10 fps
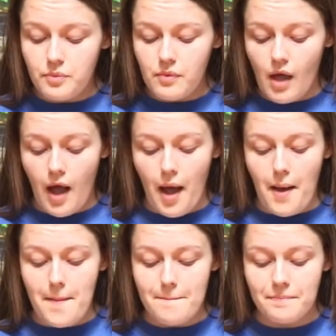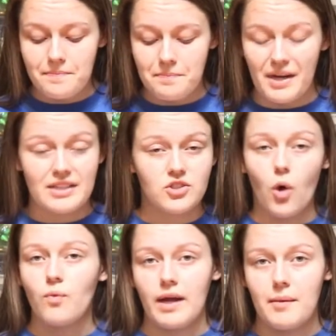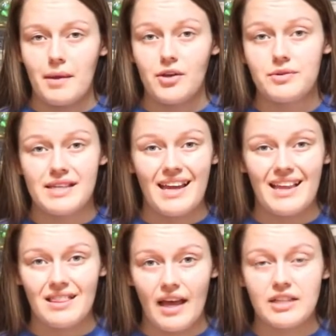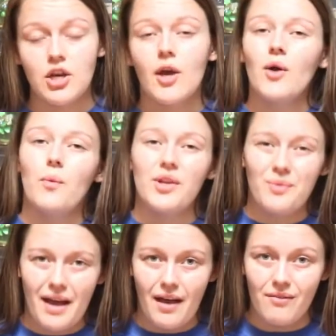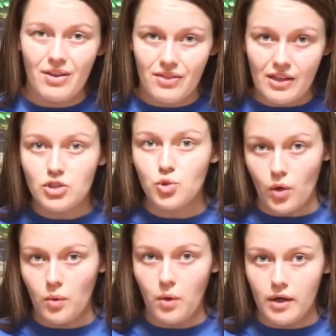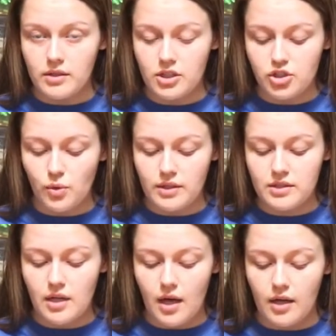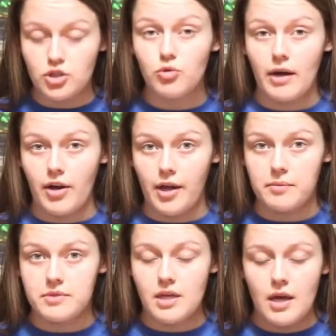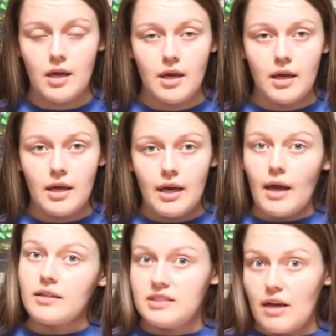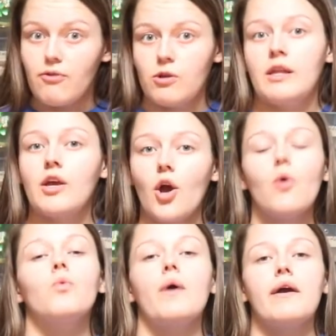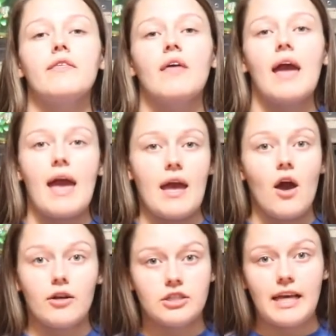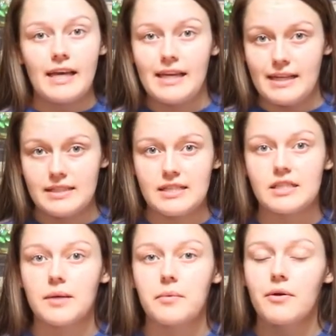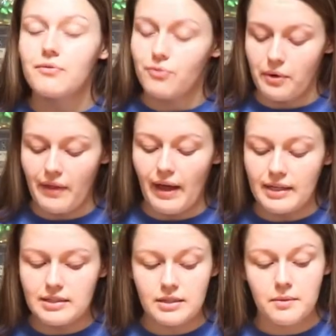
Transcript: But I don't recommend using a light when you have the short terrariums. I definitely go with a under tank heating system for that.